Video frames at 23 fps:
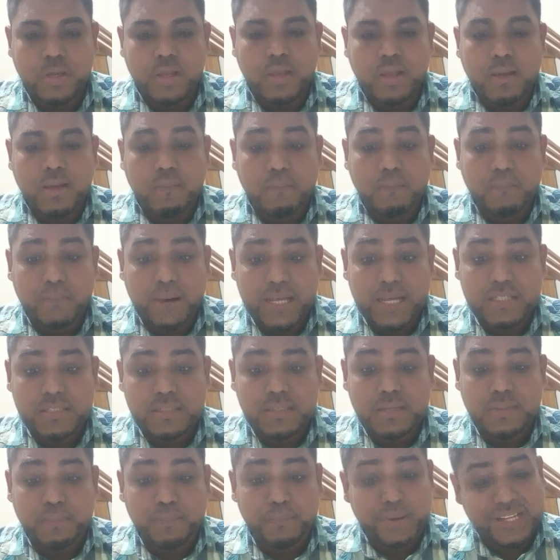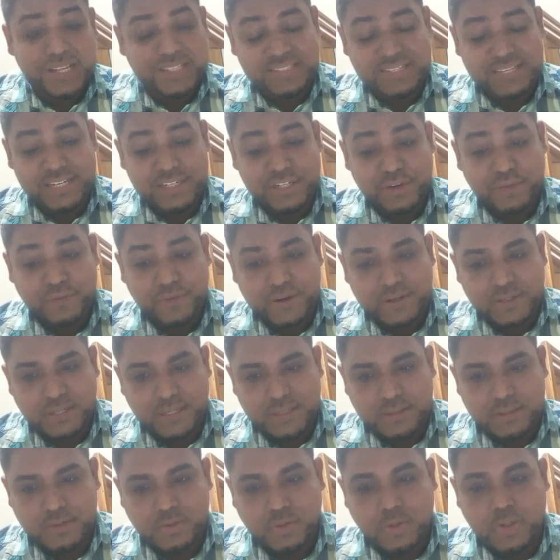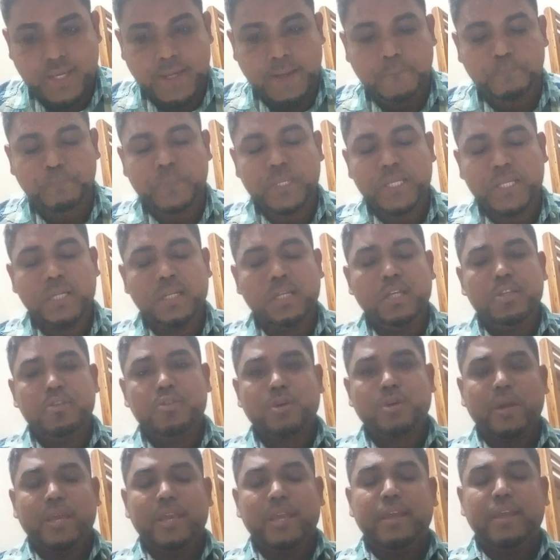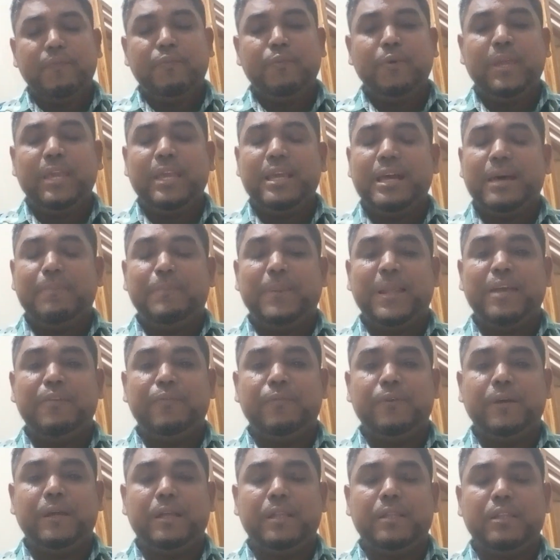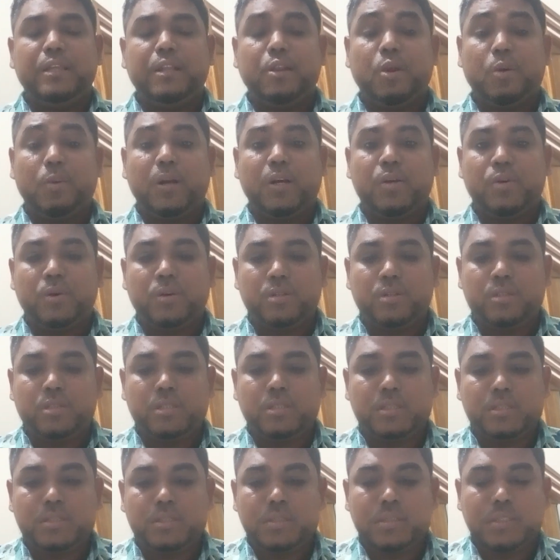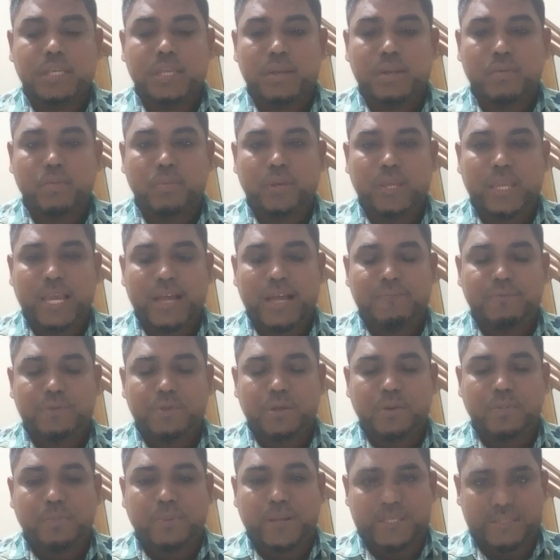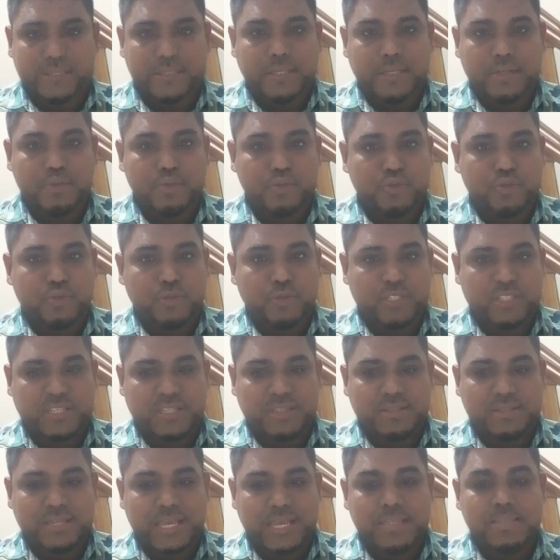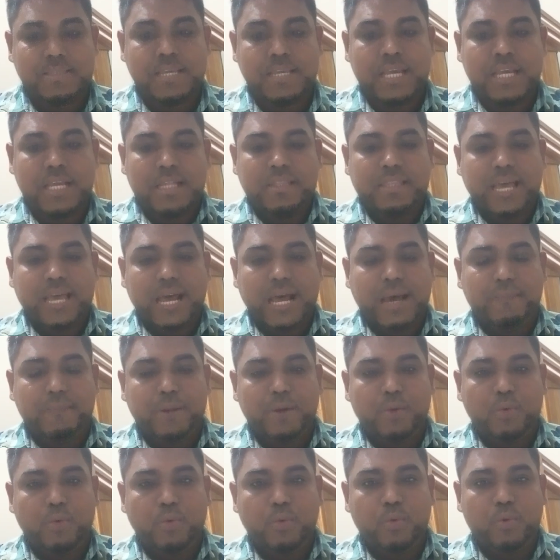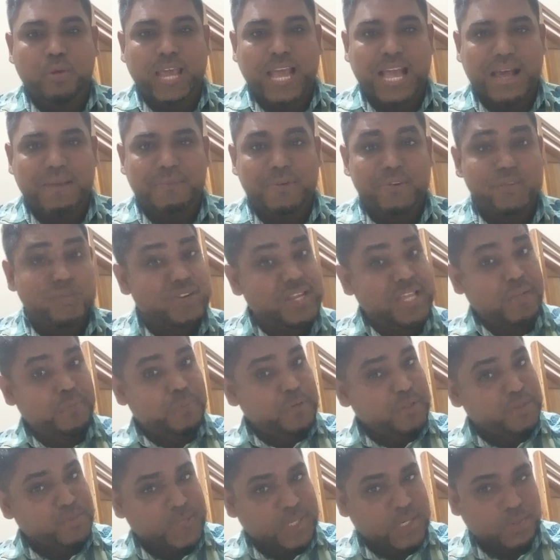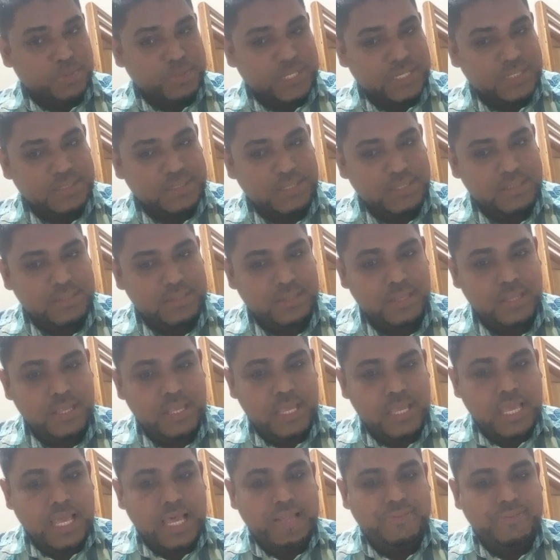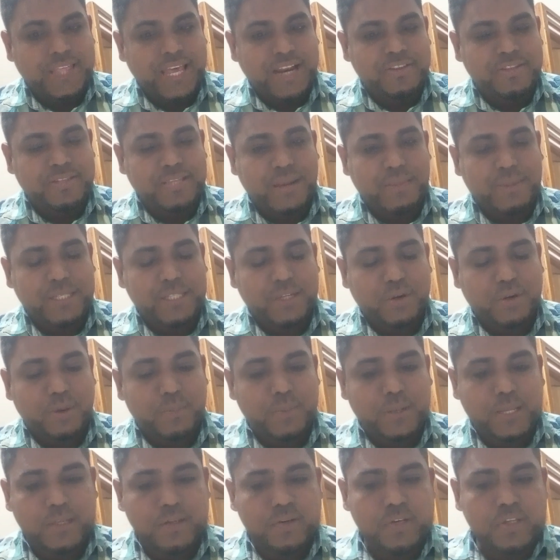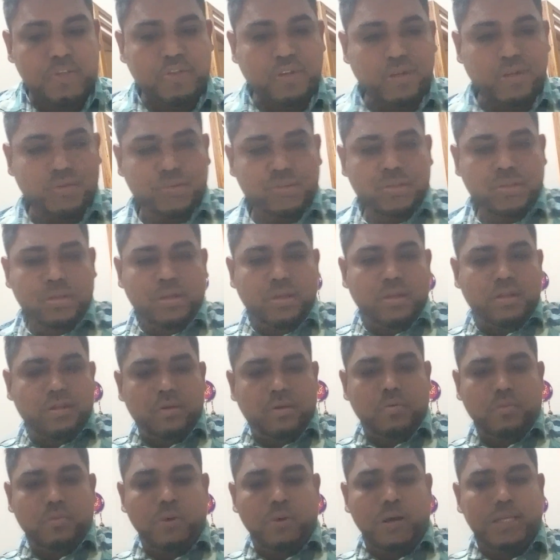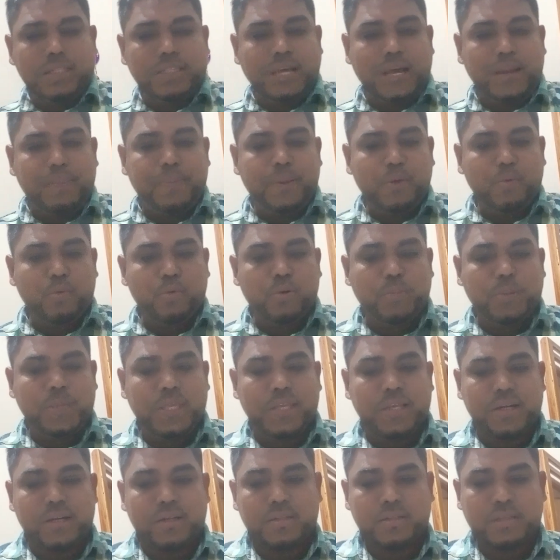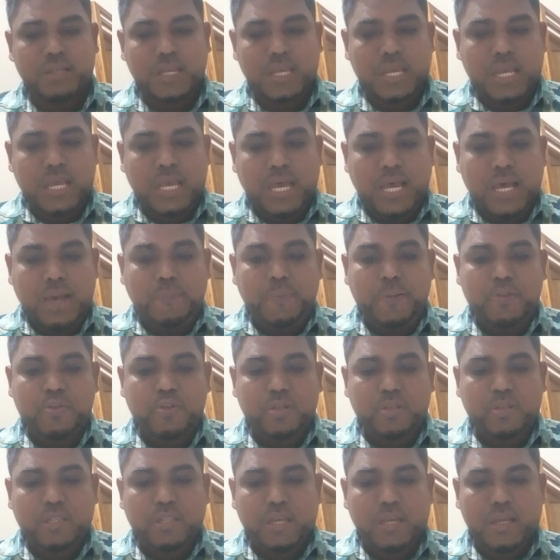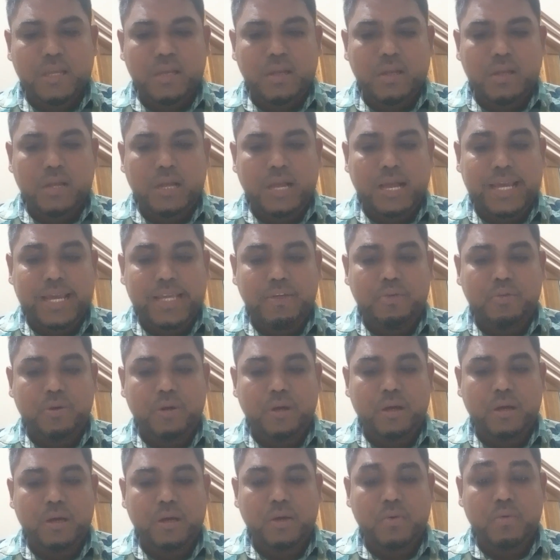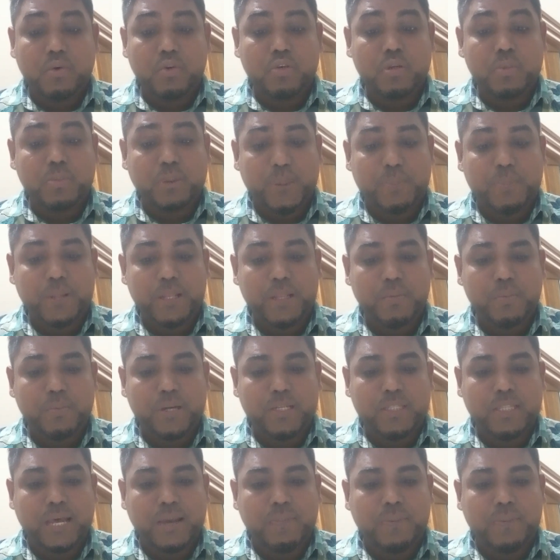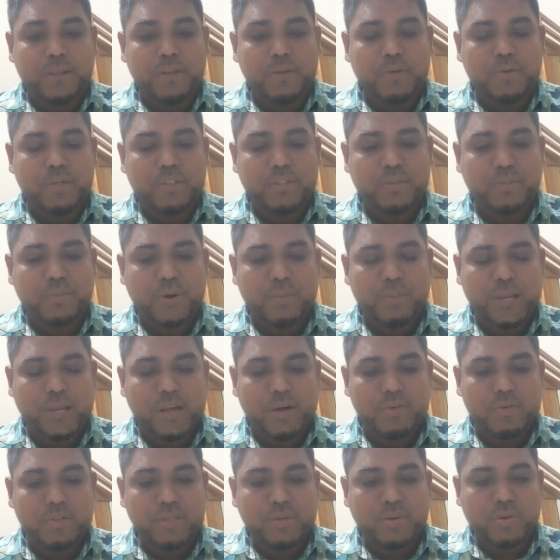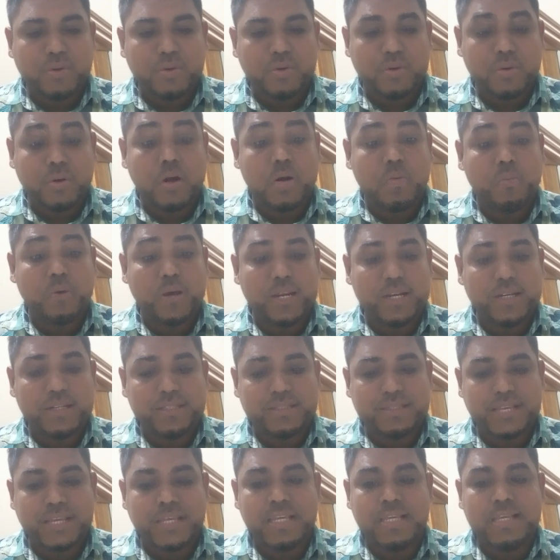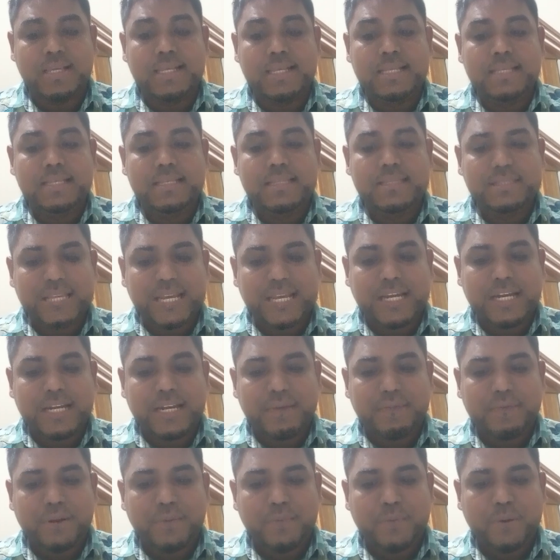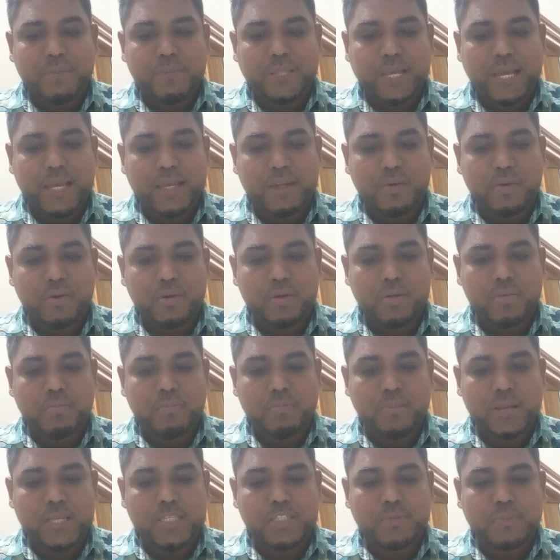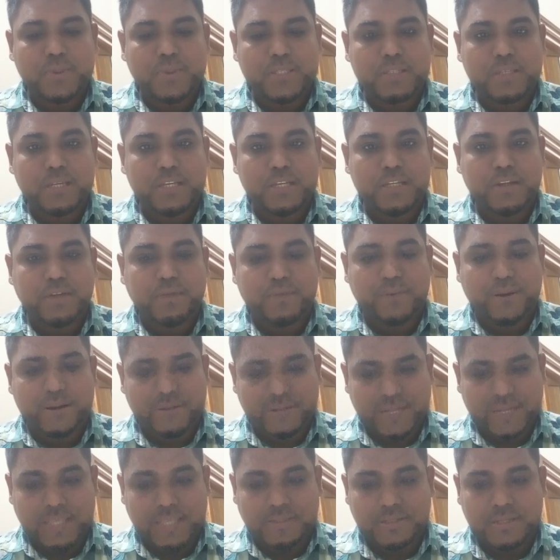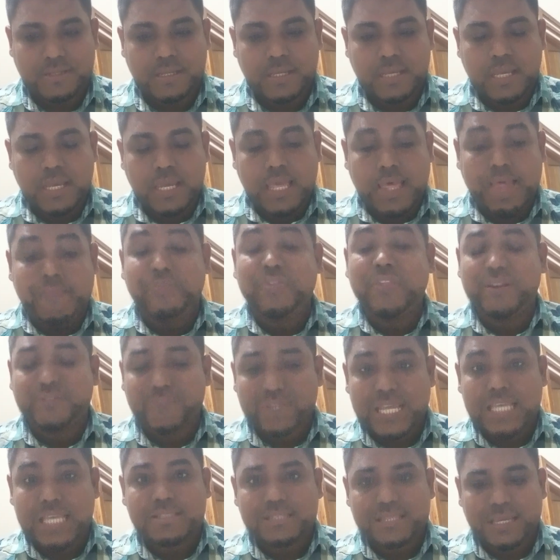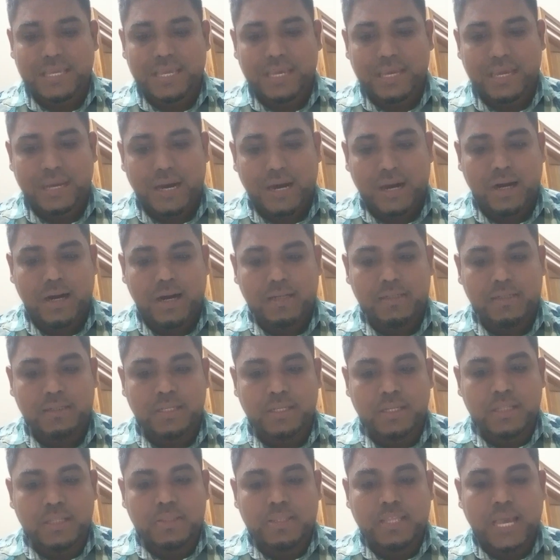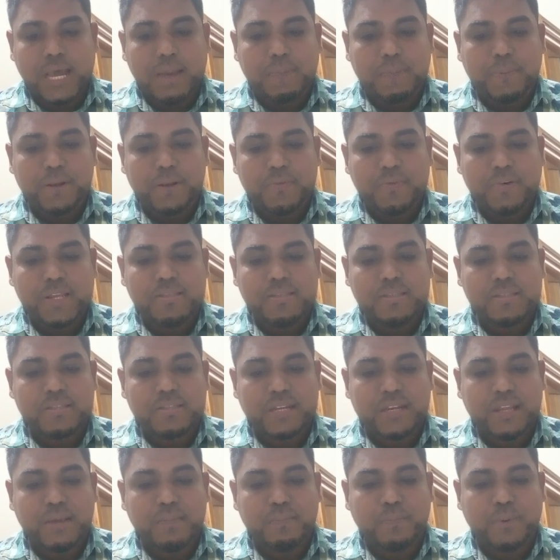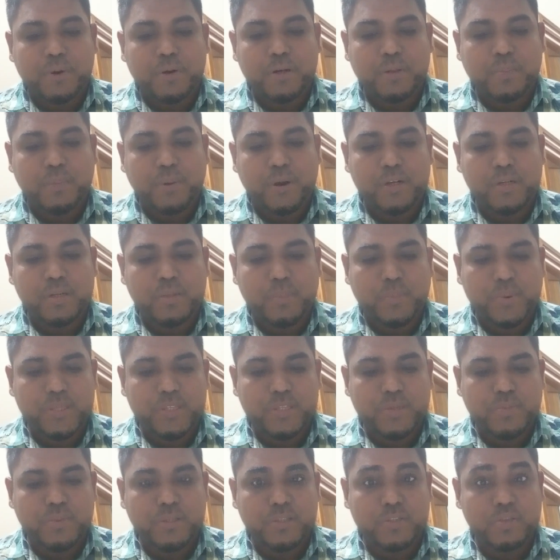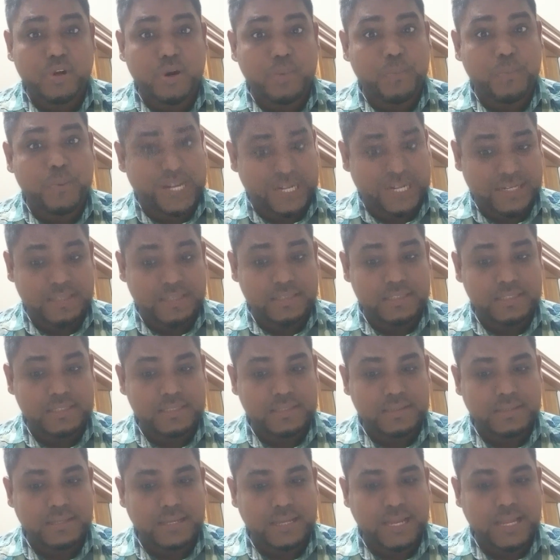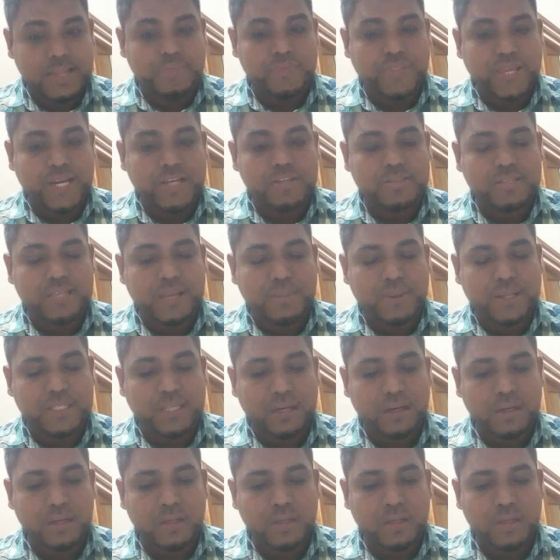must pass a different test. Okay, so if we apply in the lower court, then we have to pass the two-stage test. The appeal would have a real prospect of success, and there is some other compelling reasons why the appeal would be heard. Appeals on the high court of appeal, where the appeal was from a county court or where it is a second appeal from the high court, must pass a different test. And the tests are: the appeal raises an important point of principles or practice, and there is some other